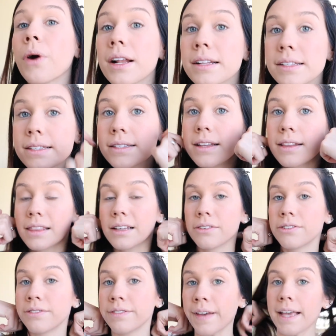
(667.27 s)
Once the
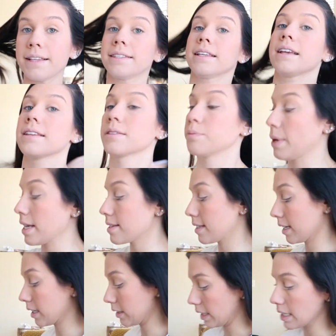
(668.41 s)
face is
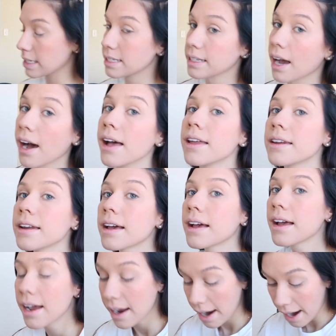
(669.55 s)
basically done,
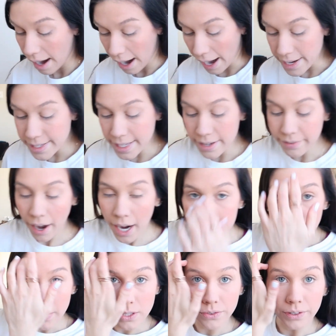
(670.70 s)
I save
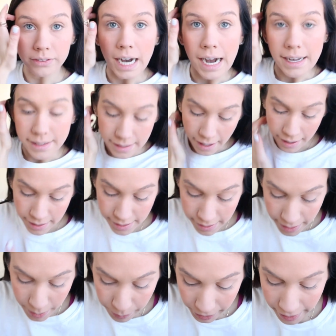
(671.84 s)
eyebrows for last,
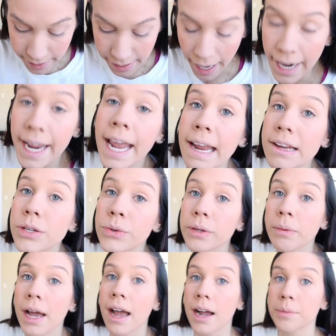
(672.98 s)
honestly, because I hate doing
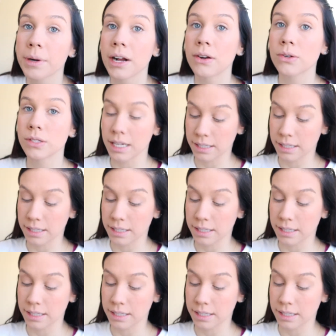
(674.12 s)
my eyebrows.